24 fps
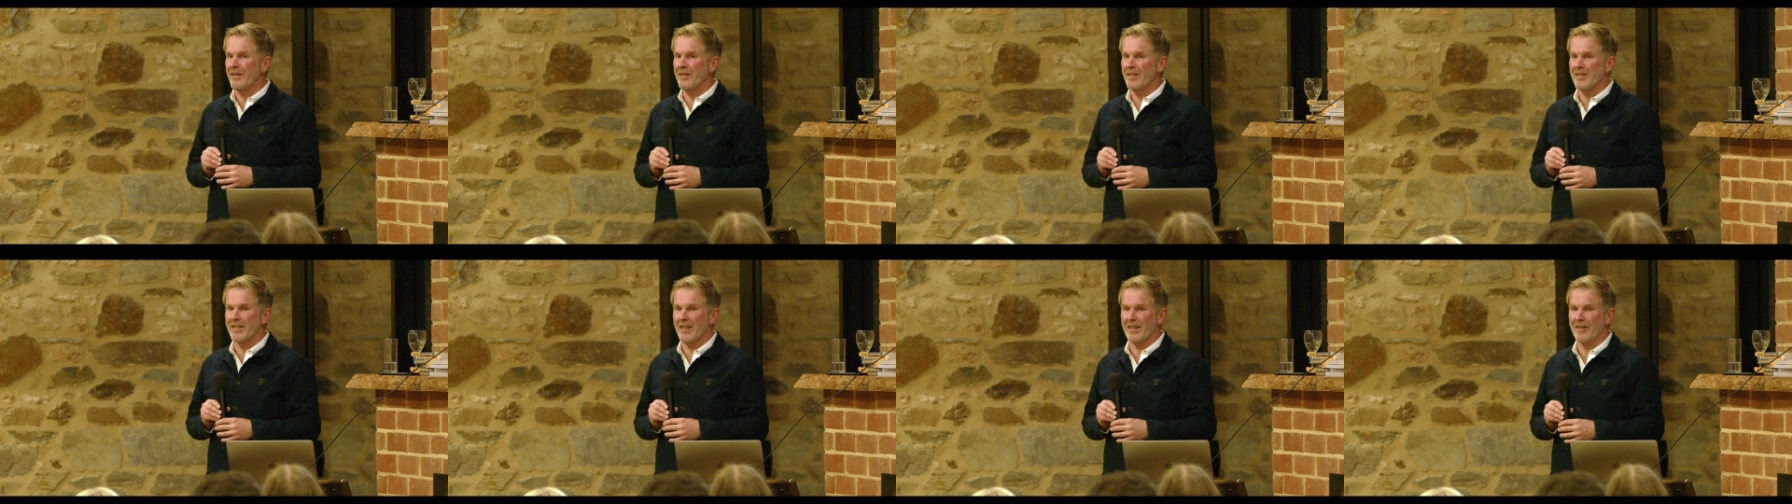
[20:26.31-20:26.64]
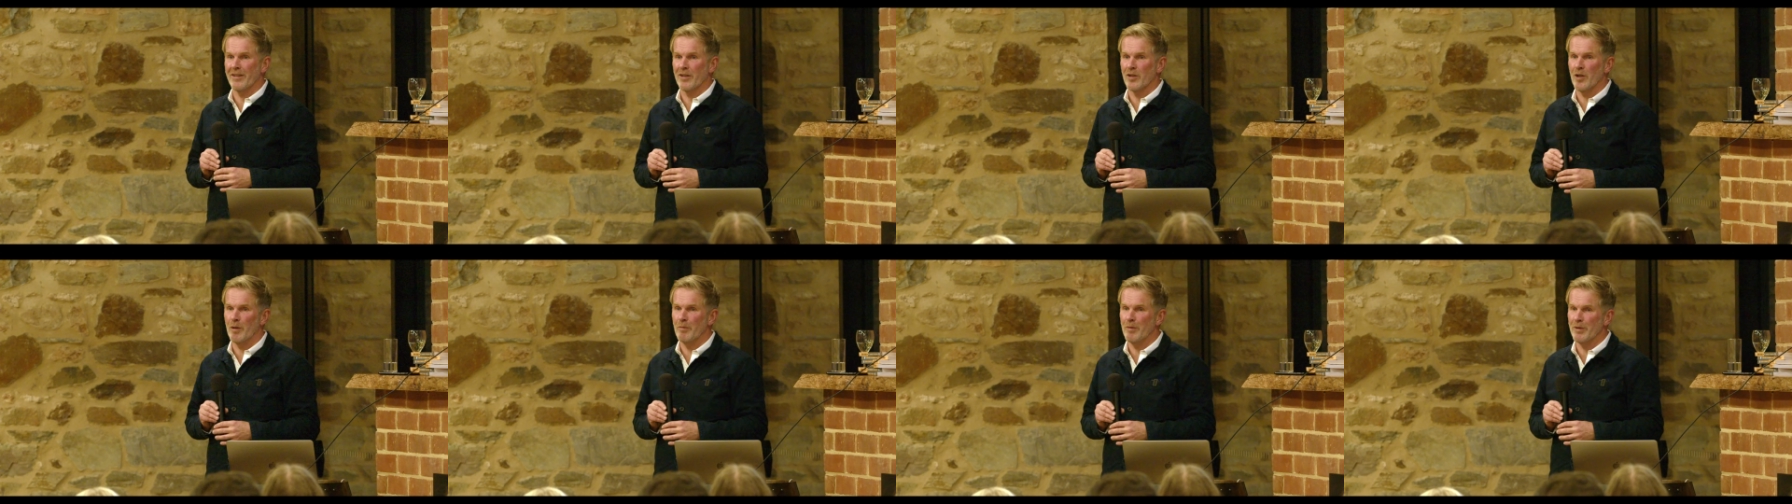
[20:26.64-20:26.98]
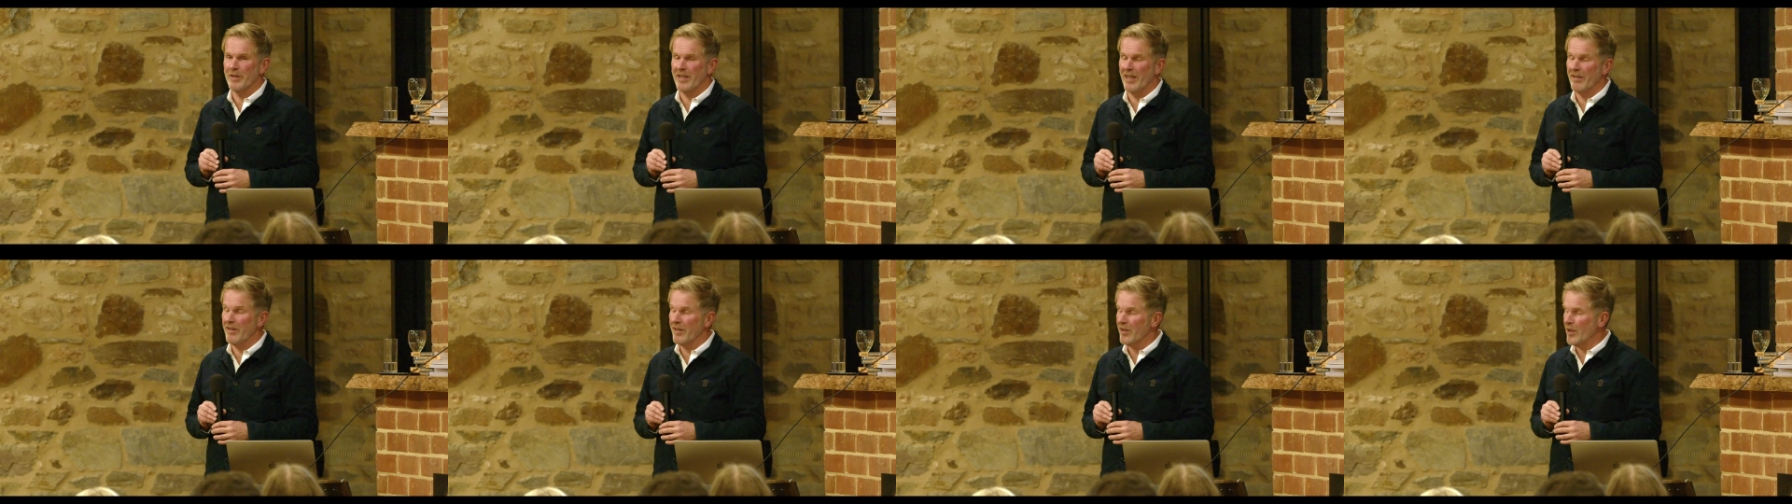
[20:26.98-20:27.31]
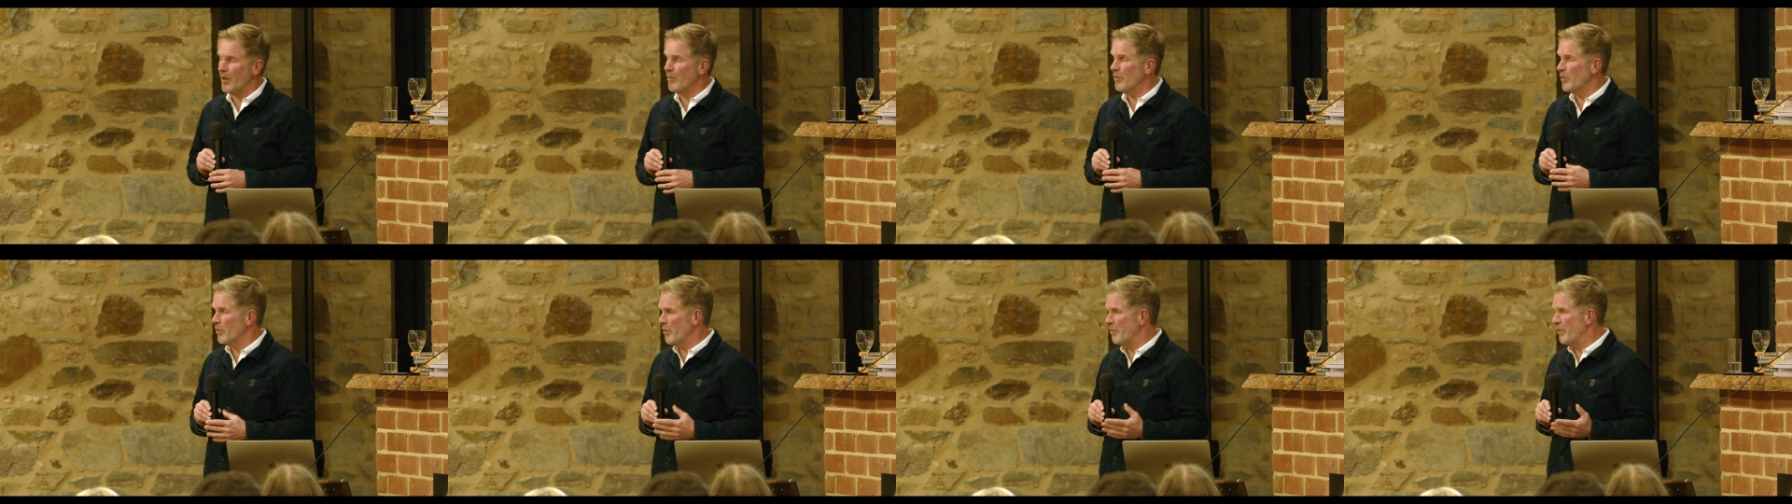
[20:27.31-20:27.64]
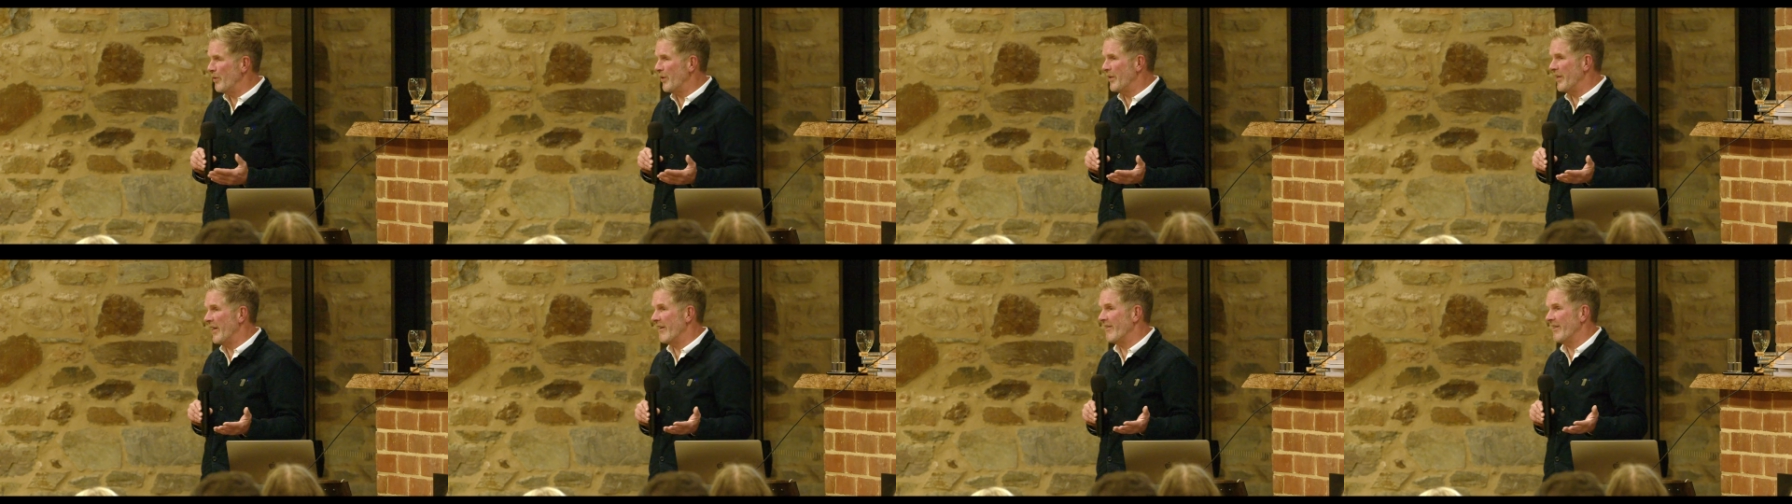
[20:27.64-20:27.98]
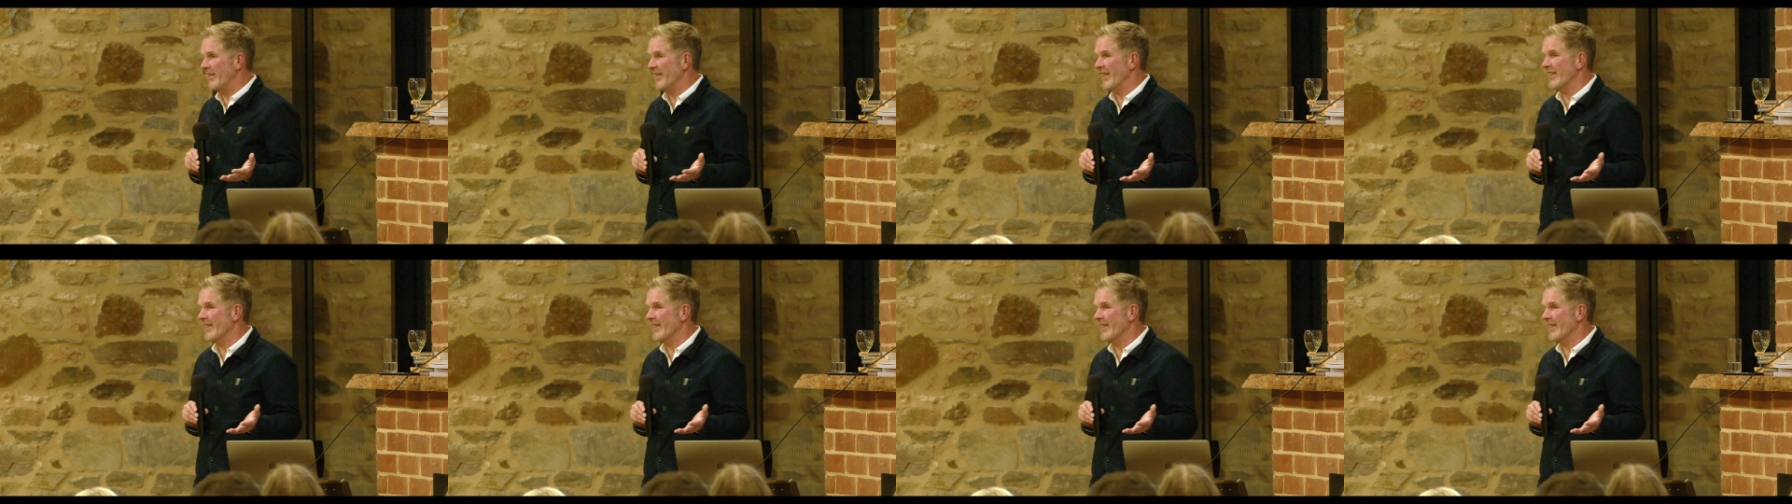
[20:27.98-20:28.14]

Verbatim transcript: They're taking the cobbles out. The cobbles were put there in